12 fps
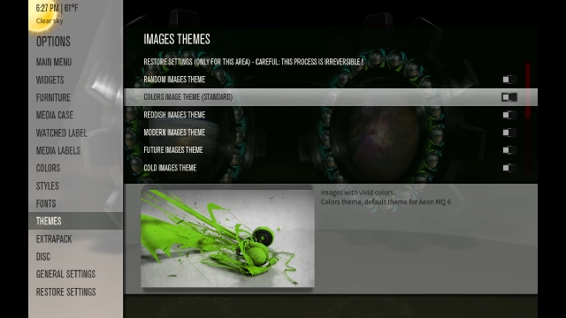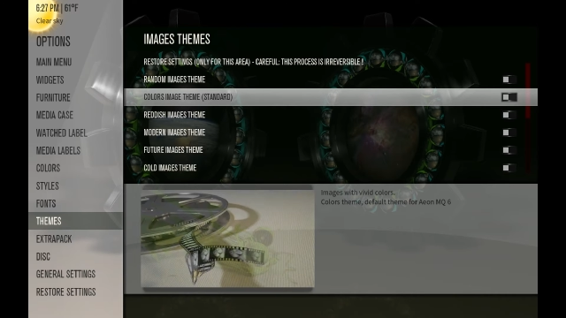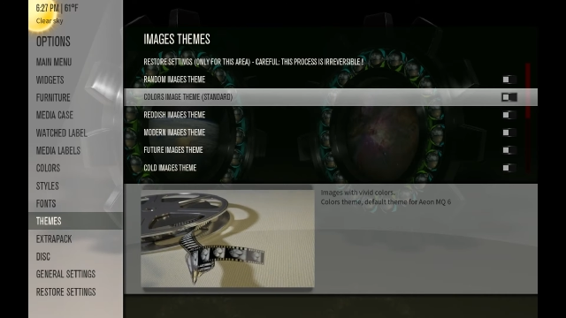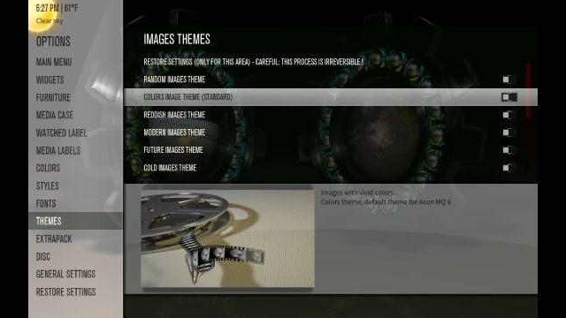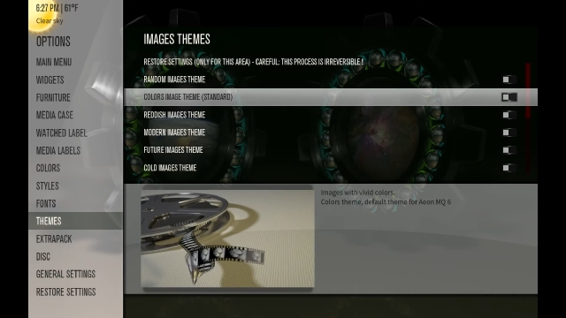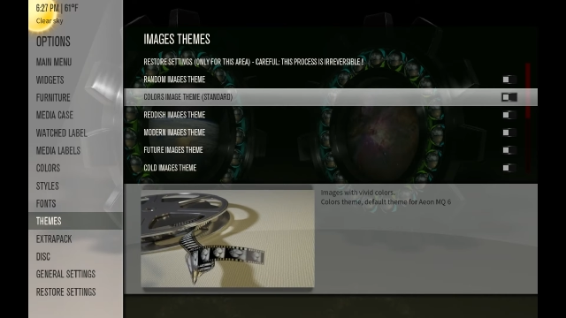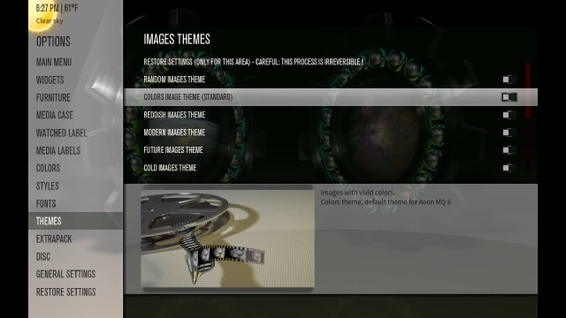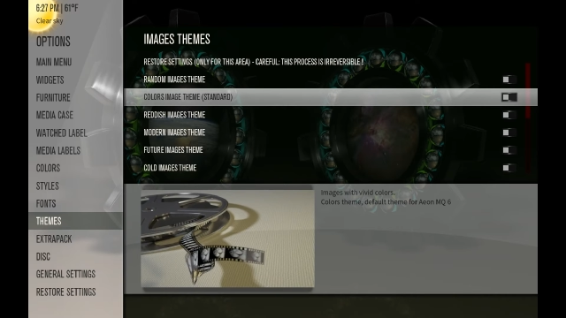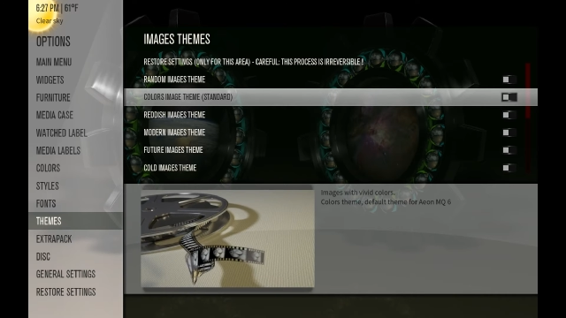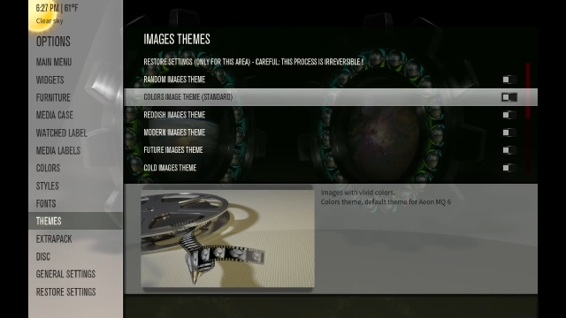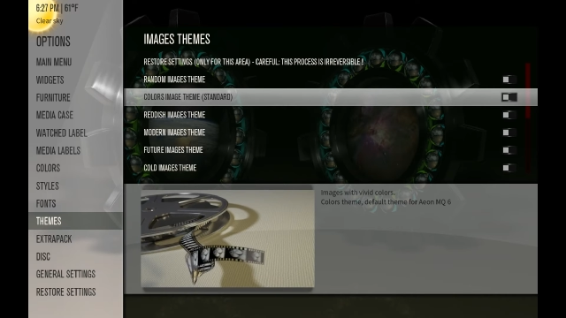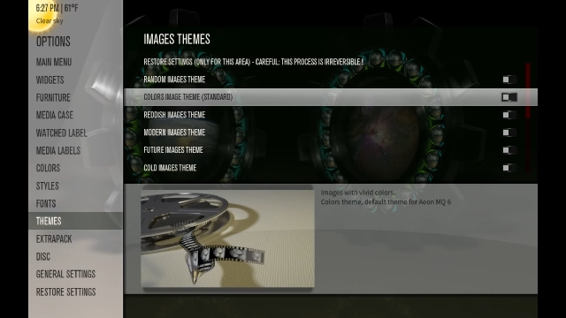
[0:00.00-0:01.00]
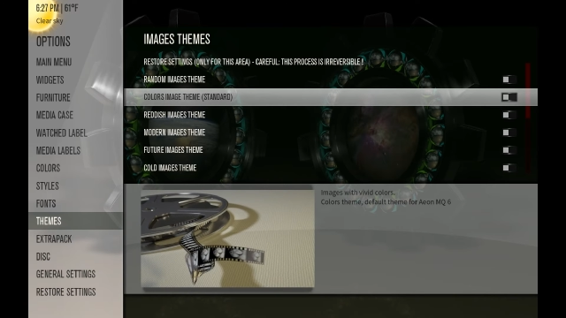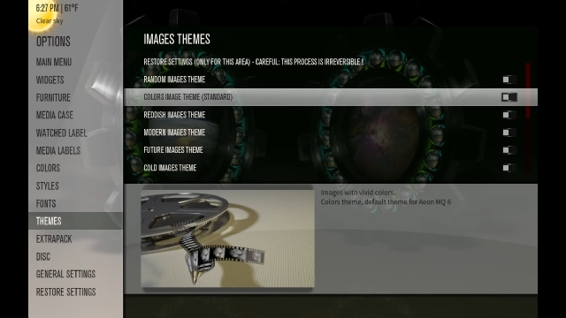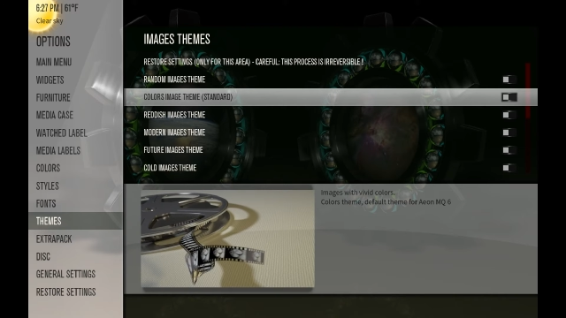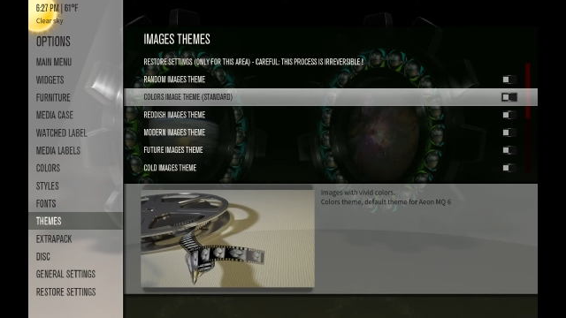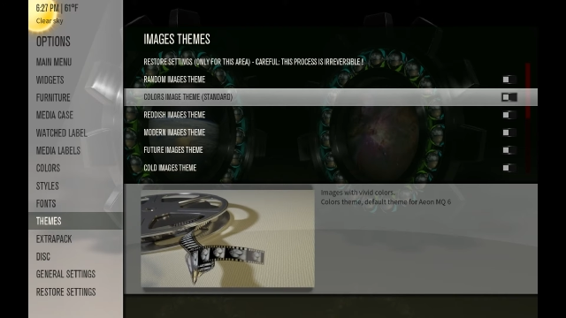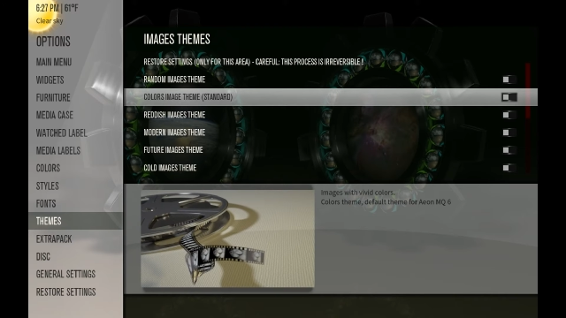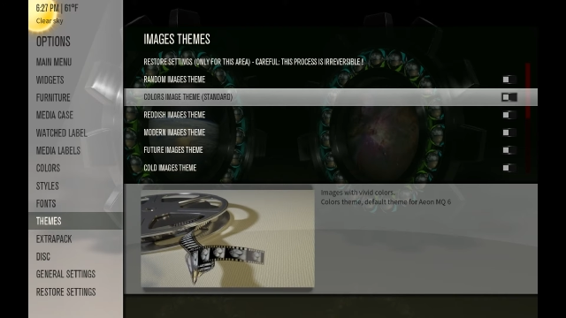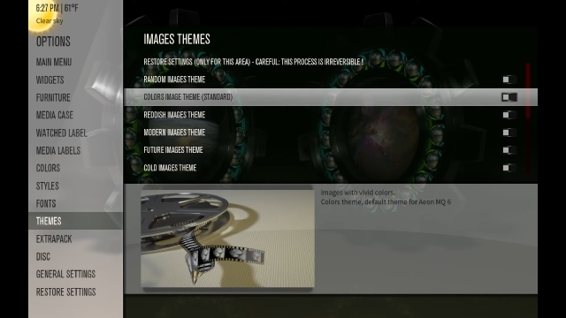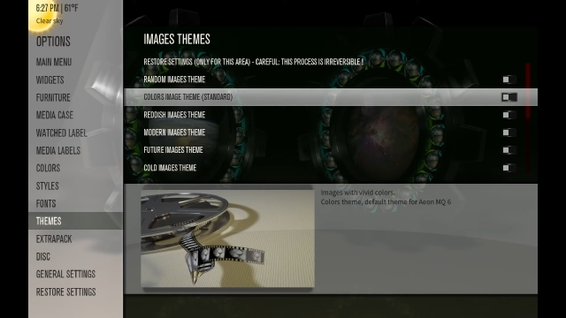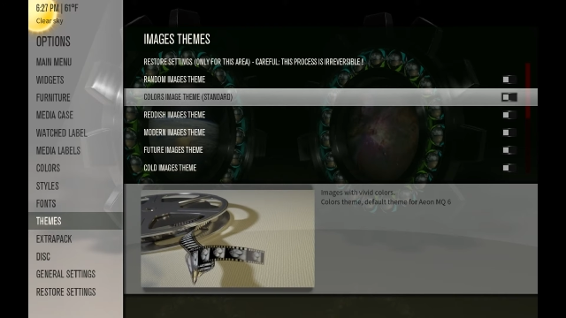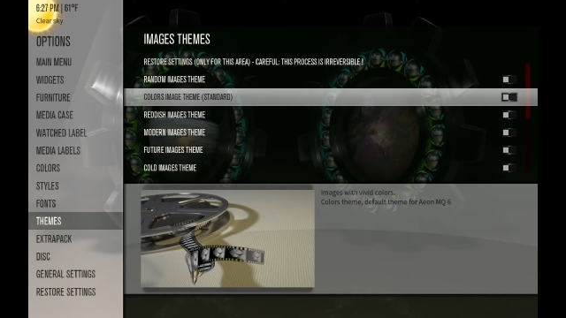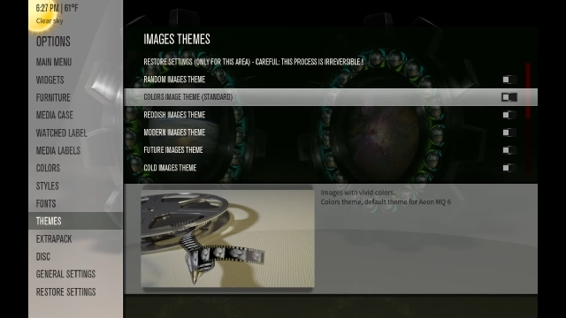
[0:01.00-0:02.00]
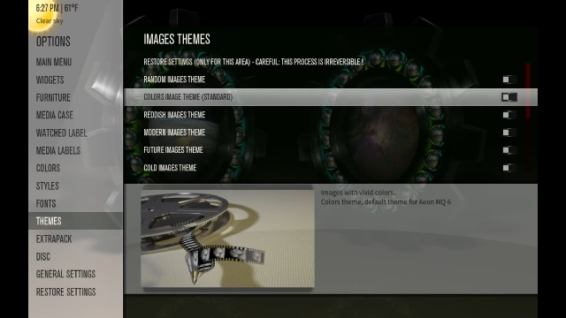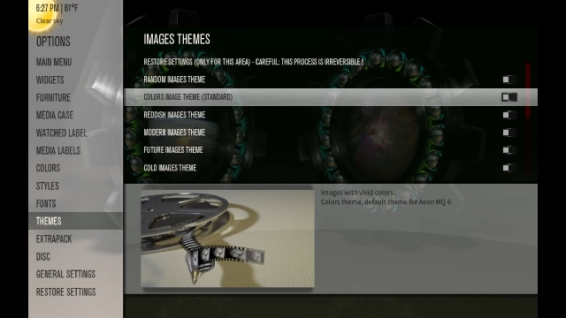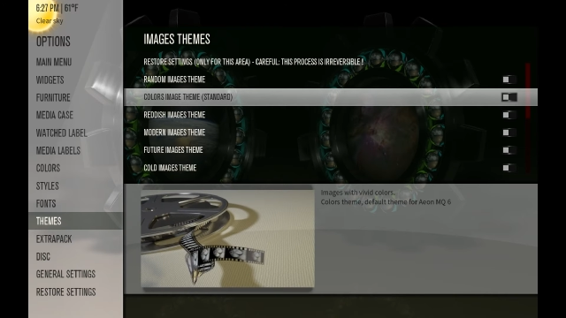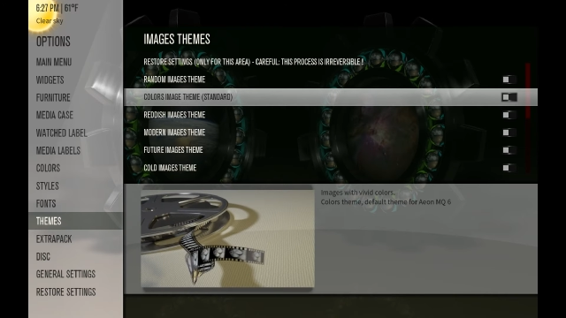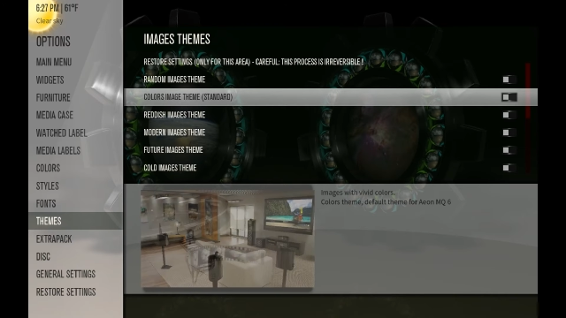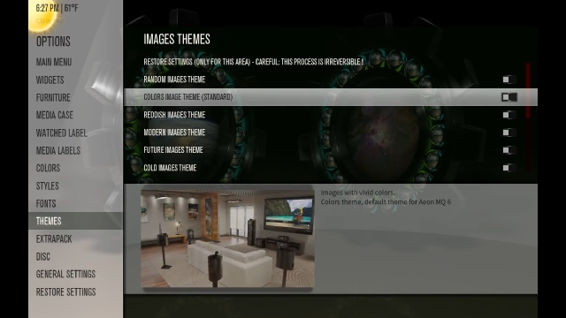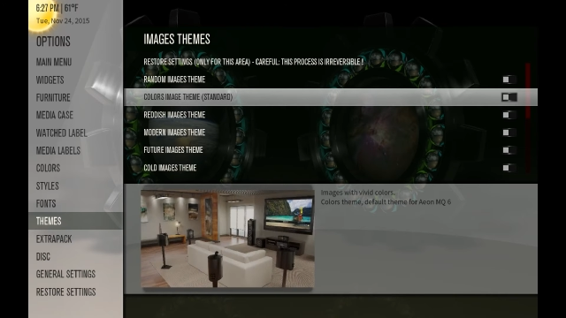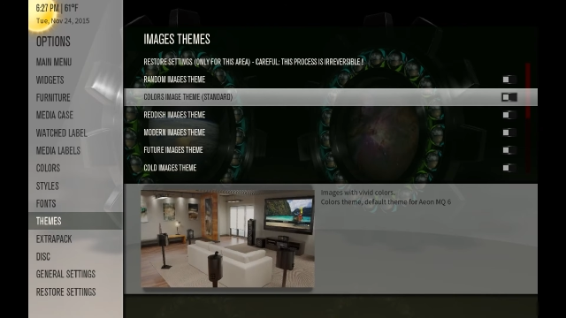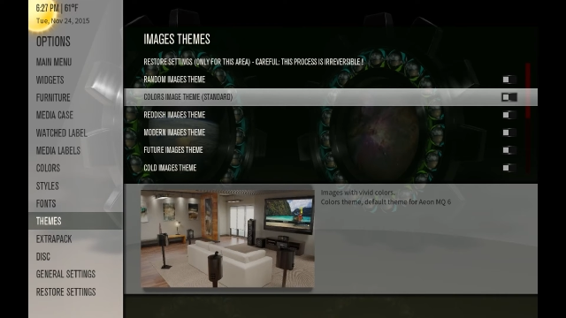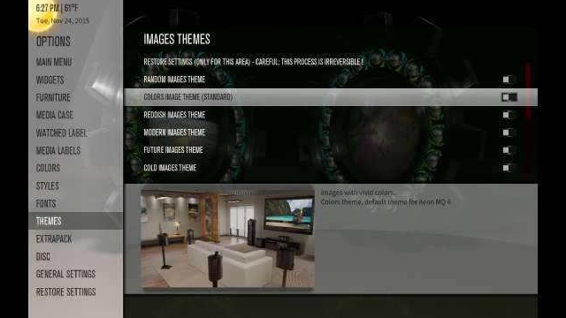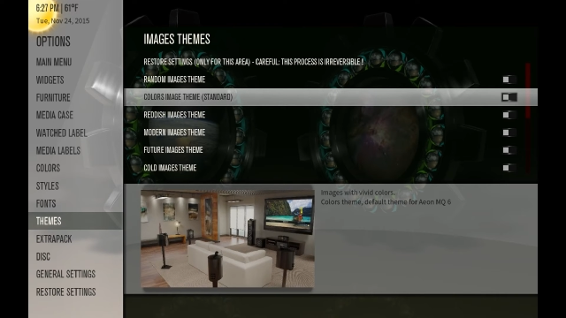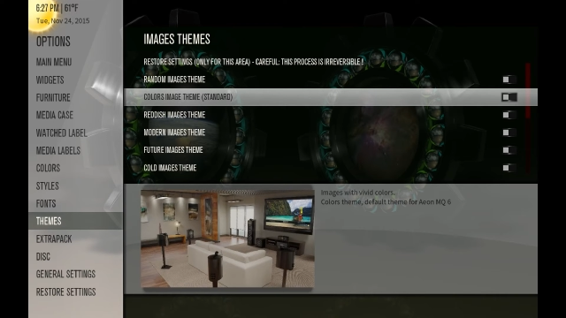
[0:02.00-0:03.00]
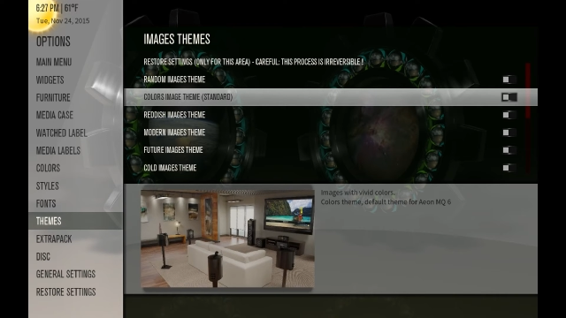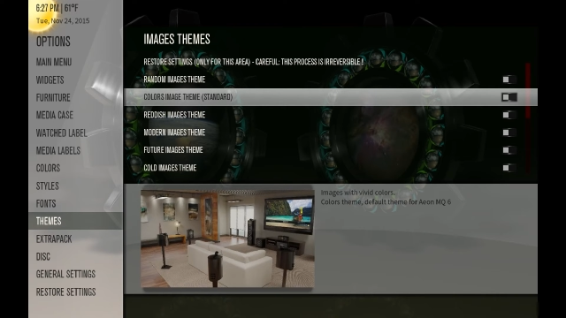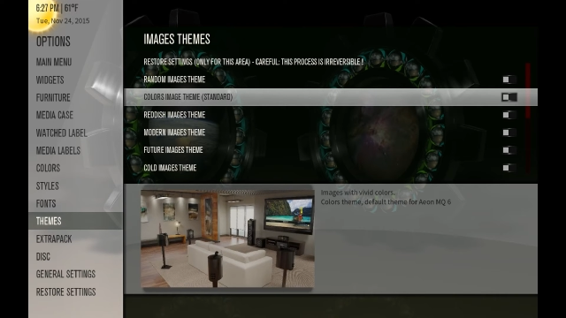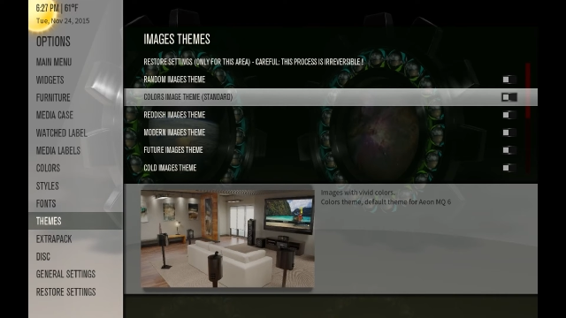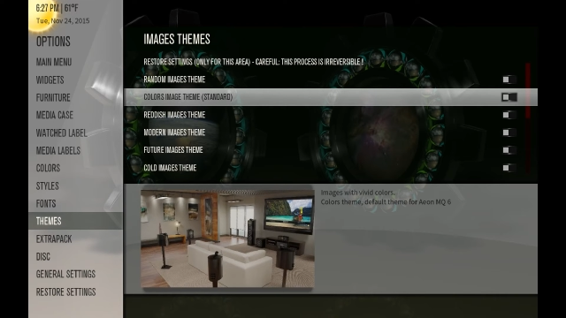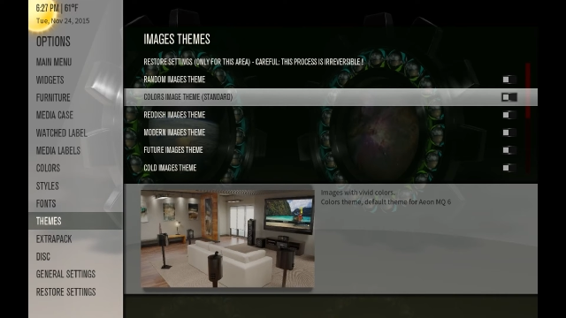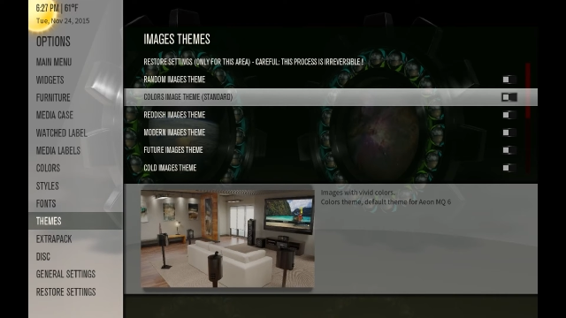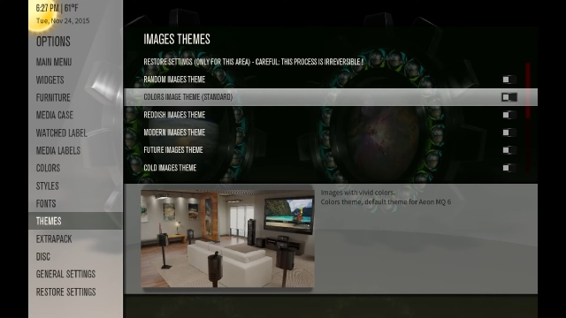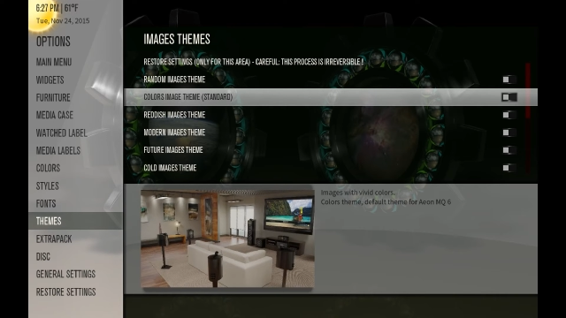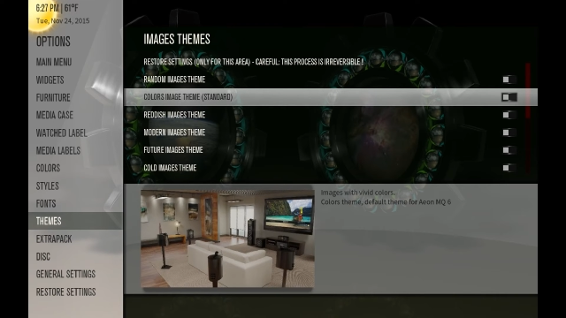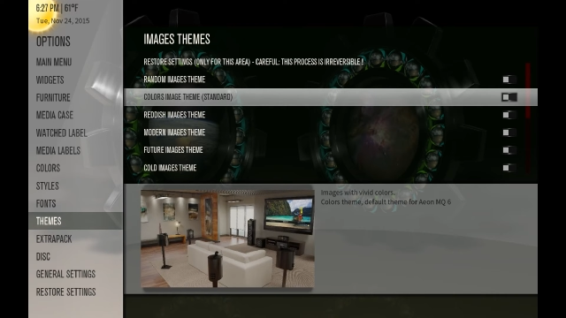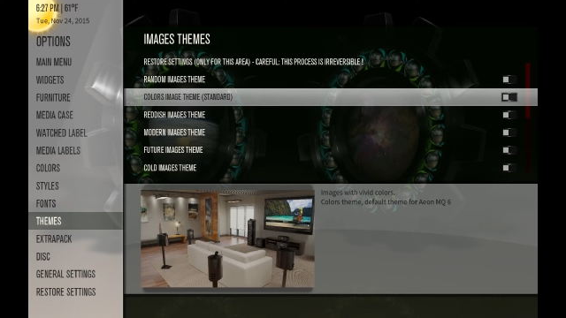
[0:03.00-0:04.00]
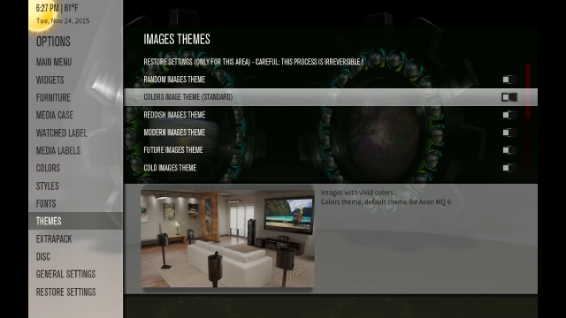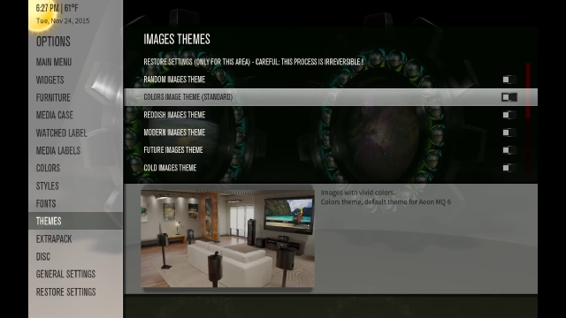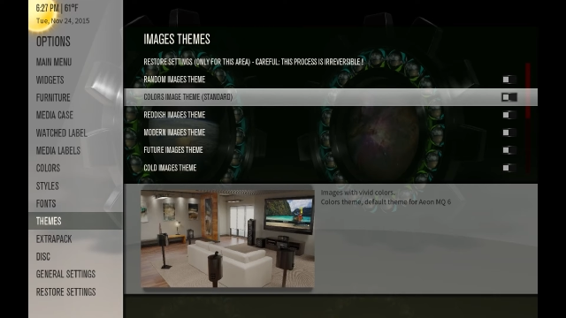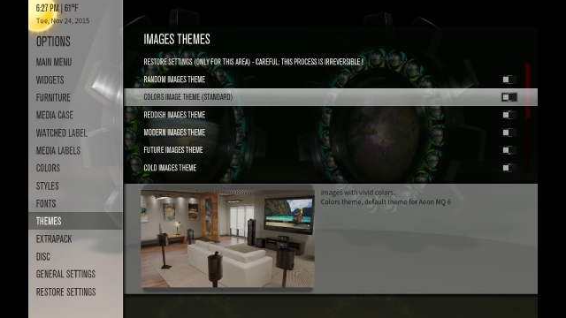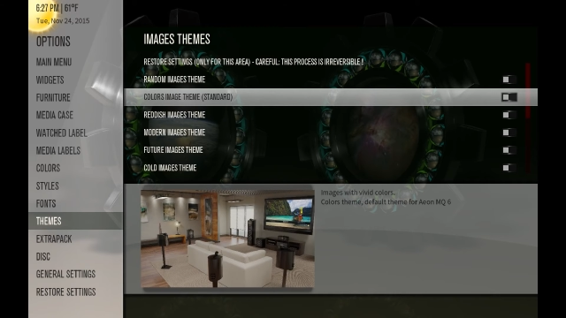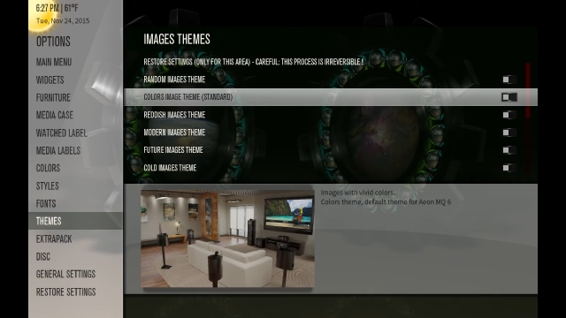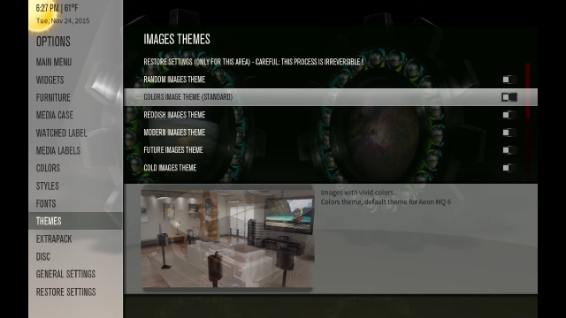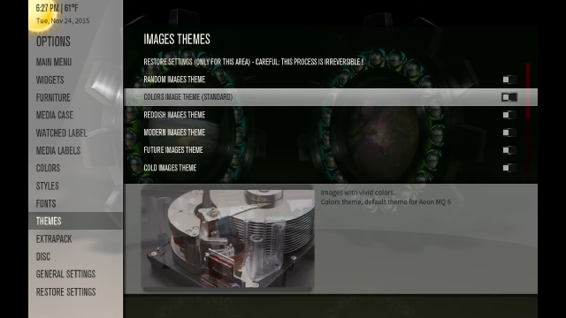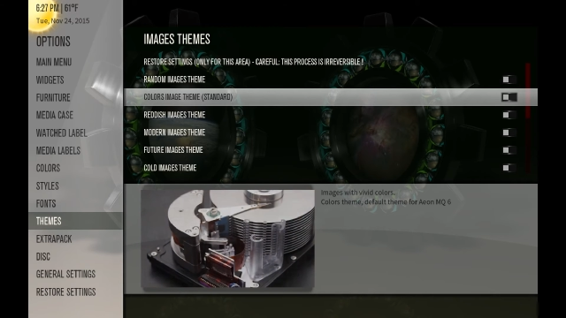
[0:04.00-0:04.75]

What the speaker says: (no speaker visible)